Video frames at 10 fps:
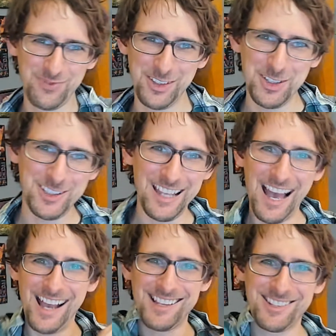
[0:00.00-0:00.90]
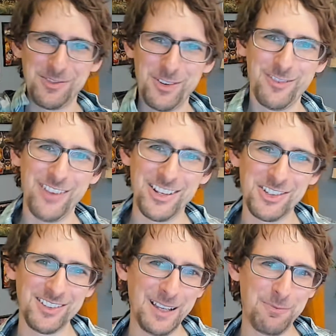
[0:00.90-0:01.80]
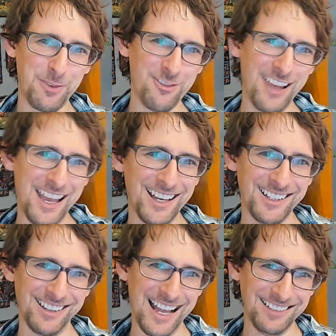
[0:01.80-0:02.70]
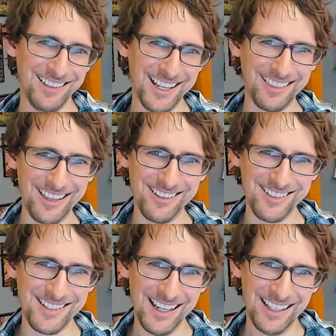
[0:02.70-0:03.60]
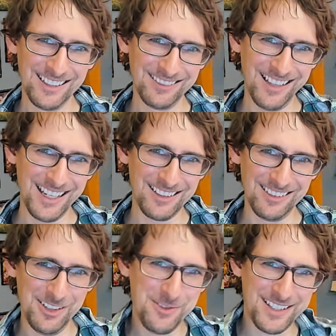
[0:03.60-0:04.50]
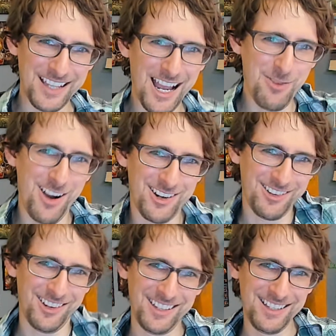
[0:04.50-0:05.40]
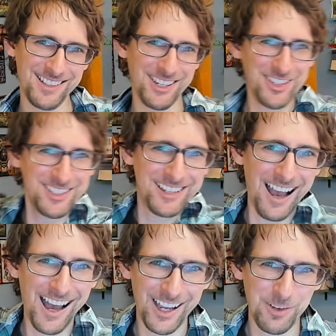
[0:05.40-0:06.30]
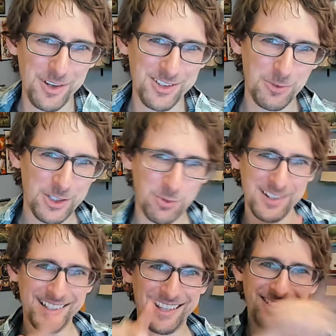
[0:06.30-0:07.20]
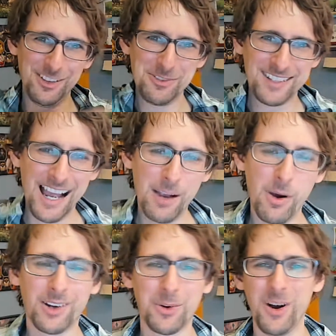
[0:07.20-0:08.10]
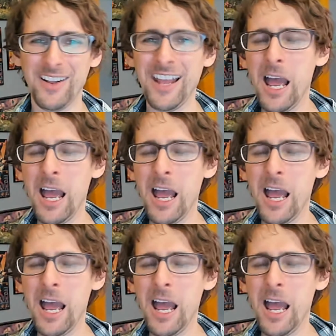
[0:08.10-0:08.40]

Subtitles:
good guys will eventually prevail, and like there's like Luke Skywalker, he's a good guy. Which one's the Luke Skywalker one?